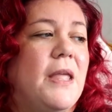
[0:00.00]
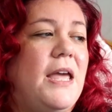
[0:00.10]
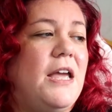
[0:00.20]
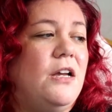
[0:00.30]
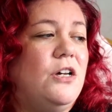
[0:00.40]

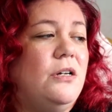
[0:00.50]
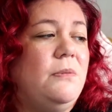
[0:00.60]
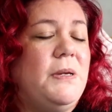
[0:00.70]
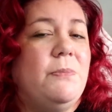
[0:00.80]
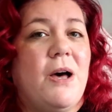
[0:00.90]
It could
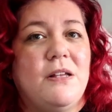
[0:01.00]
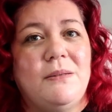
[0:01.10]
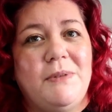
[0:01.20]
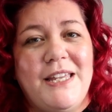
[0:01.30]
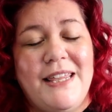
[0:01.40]
be
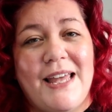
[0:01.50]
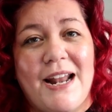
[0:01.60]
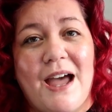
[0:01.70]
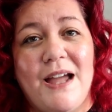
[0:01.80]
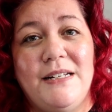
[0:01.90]
possibly
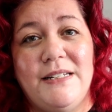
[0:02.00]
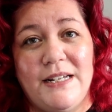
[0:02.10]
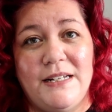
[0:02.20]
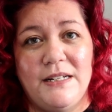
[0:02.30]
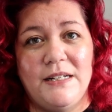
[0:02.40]
that I
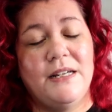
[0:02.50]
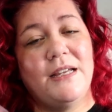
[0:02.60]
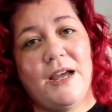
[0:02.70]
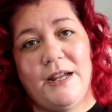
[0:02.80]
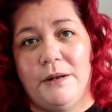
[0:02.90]
did
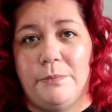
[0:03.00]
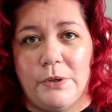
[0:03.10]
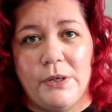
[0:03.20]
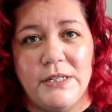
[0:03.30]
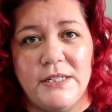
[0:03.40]
kind of
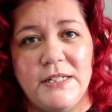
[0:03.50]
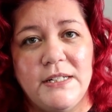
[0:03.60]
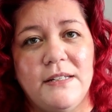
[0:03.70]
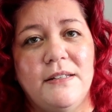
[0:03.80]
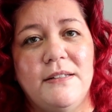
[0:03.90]
put
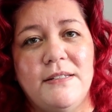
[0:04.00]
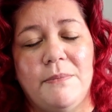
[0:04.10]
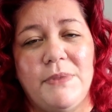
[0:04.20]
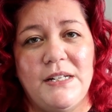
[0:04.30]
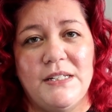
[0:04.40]

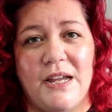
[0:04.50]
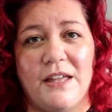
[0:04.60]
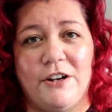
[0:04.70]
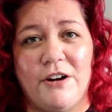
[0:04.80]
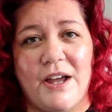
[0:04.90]
something together.